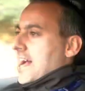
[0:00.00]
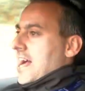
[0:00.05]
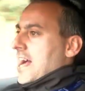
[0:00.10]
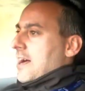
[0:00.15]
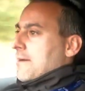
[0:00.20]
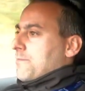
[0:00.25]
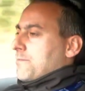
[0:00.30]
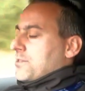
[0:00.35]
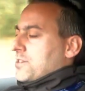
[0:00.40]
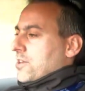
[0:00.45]

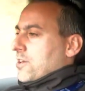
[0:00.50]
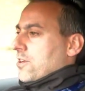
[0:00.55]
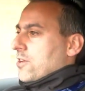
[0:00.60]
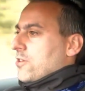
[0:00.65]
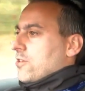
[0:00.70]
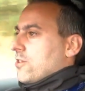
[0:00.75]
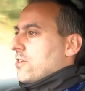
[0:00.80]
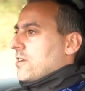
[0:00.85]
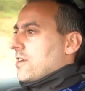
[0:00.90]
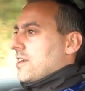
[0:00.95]

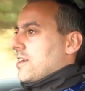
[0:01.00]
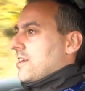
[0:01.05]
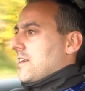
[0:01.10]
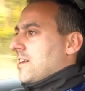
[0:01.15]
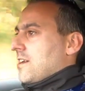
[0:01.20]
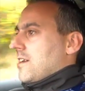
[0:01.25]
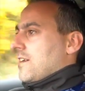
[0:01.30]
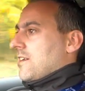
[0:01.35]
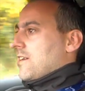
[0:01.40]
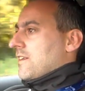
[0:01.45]
absolutely
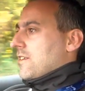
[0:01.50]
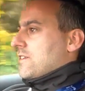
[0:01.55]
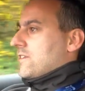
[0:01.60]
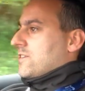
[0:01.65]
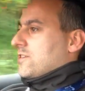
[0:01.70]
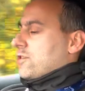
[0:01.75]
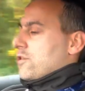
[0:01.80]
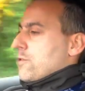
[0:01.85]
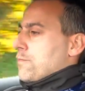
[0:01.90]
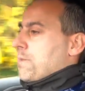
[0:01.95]

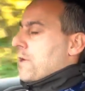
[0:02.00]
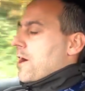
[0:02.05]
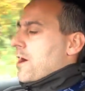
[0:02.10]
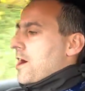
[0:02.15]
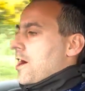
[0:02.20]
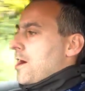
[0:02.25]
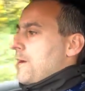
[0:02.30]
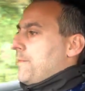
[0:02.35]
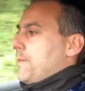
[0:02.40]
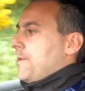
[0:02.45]

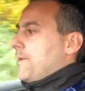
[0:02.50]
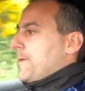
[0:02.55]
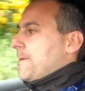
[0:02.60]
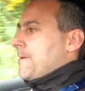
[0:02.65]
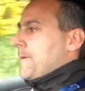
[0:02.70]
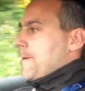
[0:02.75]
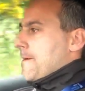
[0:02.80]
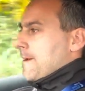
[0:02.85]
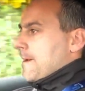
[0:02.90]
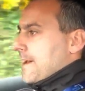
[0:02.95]
superb.
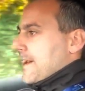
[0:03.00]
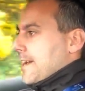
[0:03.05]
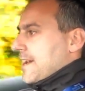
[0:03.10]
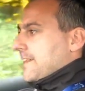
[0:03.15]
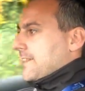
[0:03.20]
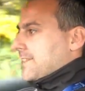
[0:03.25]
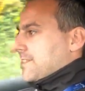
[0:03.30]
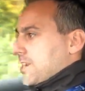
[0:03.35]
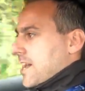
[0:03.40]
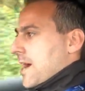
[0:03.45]

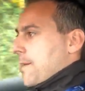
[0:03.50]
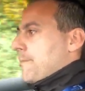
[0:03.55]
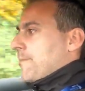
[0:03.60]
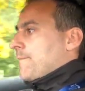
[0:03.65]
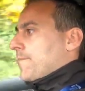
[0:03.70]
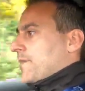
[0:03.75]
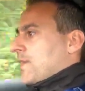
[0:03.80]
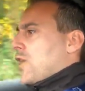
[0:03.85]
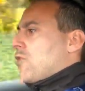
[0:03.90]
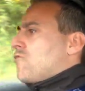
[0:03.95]
It's
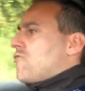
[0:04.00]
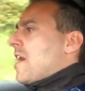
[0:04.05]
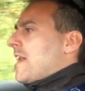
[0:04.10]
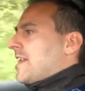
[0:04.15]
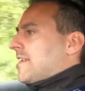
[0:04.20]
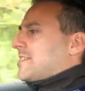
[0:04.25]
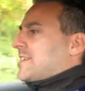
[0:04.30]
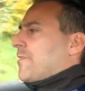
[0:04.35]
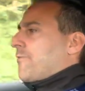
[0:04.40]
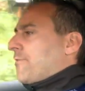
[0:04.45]

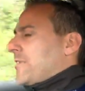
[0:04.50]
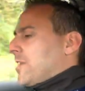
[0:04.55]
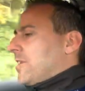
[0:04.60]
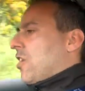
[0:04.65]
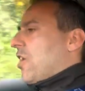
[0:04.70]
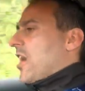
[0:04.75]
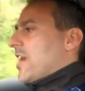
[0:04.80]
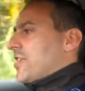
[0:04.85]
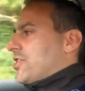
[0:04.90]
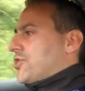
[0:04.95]
relatively
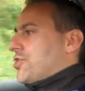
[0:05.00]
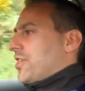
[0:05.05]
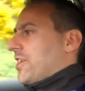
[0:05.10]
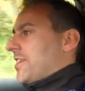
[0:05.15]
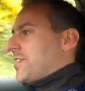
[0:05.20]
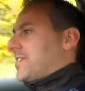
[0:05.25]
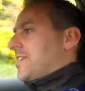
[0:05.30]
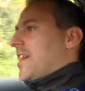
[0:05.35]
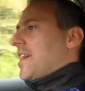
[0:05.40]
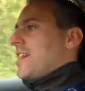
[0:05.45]
light, should I
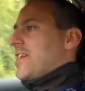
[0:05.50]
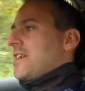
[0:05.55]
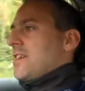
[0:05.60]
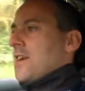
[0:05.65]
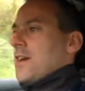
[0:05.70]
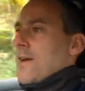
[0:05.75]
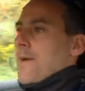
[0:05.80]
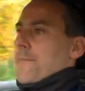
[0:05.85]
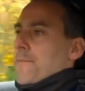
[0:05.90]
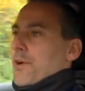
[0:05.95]
say,
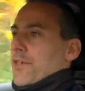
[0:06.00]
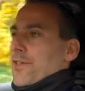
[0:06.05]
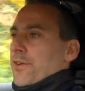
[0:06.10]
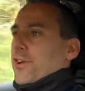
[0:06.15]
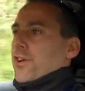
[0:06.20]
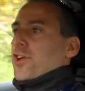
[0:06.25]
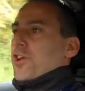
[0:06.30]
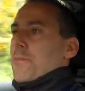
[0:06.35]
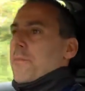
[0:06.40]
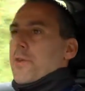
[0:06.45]
but the
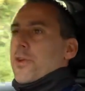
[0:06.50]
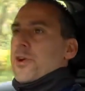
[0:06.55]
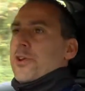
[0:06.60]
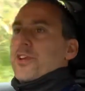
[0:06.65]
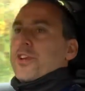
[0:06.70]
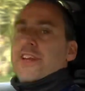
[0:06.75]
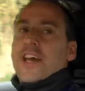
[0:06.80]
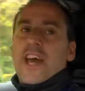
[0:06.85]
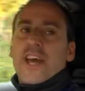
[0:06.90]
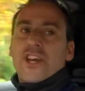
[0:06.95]

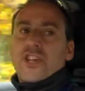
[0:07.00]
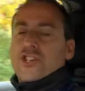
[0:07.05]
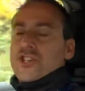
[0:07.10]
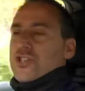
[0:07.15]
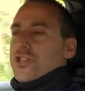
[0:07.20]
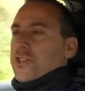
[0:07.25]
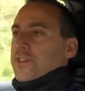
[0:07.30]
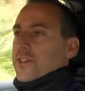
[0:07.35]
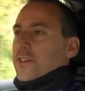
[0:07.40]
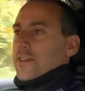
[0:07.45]

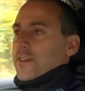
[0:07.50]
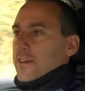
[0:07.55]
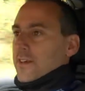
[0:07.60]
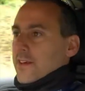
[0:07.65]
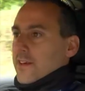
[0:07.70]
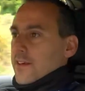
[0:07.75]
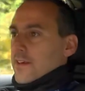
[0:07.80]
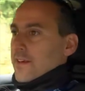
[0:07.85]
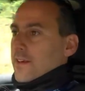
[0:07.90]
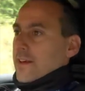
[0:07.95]
communication
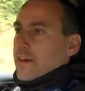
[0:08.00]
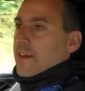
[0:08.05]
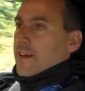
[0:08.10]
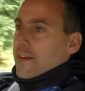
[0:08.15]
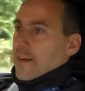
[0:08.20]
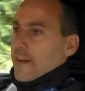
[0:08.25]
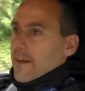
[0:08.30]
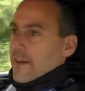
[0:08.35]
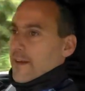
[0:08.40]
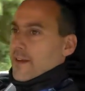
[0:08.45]

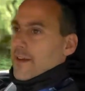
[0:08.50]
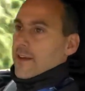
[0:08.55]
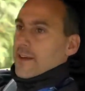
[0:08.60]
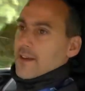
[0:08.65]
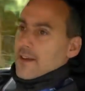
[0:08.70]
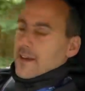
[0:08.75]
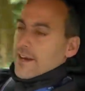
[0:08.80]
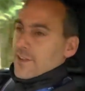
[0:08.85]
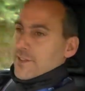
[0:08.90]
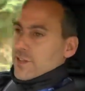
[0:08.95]

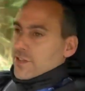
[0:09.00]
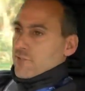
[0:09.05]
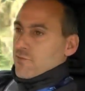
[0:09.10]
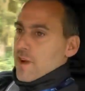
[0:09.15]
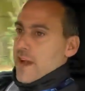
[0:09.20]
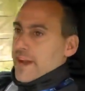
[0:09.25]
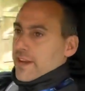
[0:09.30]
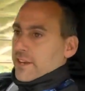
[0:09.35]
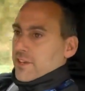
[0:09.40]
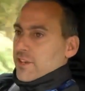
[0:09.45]
and the
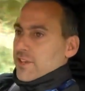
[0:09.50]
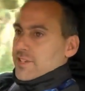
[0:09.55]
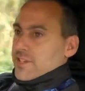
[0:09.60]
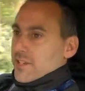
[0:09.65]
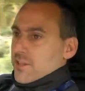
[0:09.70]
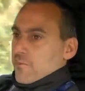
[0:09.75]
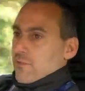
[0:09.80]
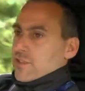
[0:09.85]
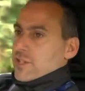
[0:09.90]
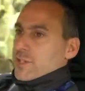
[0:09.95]
directness and
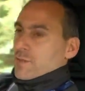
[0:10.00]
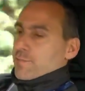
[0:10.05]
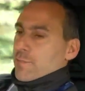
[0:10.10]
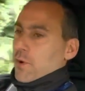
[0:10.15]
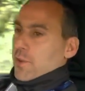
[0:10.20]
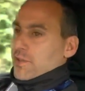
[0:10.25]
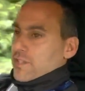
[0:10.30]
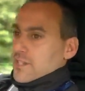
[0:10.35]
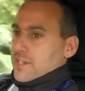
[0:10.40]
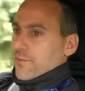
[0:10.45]
the
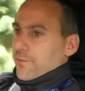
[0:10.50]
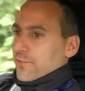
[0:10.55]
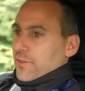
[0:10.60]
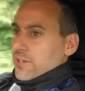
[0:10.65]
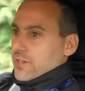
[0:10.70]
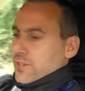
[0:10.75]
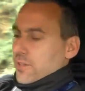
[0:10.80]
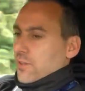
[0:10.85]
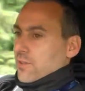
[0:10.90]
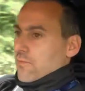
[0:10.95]

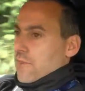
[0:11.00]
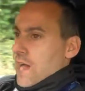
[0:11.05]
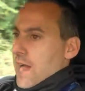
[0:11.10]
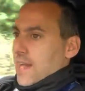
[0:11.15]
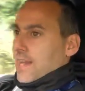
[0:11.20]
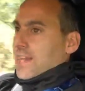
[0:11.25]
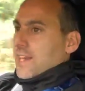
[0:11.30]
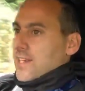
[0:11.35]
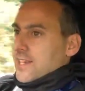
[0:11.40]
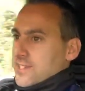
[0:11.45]
responsiveness of the rack
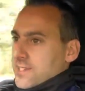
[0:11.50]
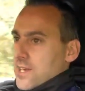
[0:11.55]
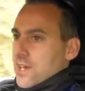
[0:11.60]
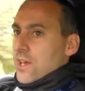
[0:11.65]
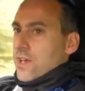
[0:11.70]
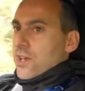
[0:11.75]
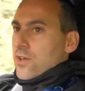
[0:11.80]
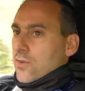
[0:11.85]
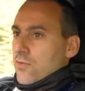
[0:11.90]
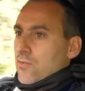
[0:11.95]
is
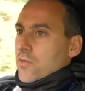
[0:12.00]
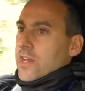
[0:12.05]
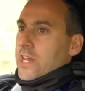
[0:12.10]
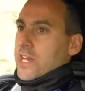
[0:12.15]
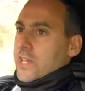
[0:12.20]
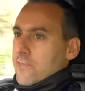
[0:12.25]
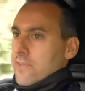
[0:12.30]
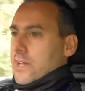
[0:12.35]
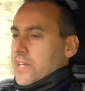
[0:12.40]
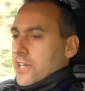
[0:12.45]

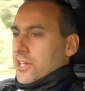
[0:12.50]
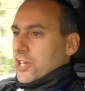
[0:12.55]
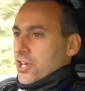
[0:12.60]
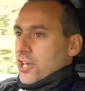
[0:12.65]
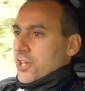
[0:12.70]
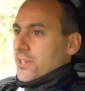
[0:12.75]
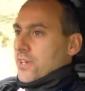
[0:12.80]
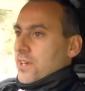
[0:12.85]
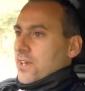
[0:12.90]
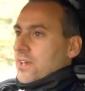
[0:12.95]
really, really
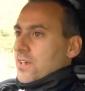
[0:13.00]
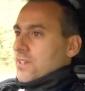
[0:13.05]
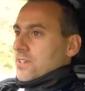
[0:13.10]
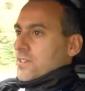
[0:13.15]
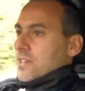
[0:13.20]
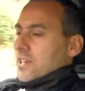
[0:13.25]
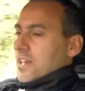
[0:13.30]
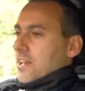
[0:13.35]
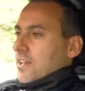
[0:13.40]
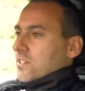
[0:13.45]
good.
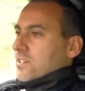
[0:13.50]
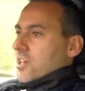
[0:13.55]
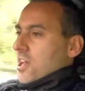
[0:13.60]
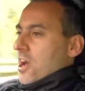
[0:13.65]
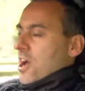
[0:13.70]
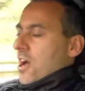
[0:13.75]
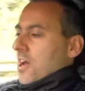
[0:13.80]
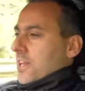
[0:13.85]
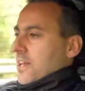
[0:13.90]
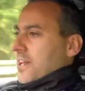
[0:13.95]
So you get
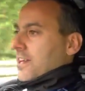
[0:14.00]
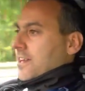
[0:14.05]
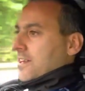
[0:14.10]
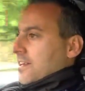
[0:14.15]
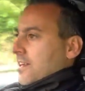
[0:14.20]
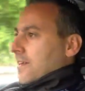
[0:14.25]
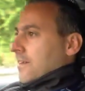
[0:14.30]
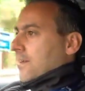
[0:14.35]
turning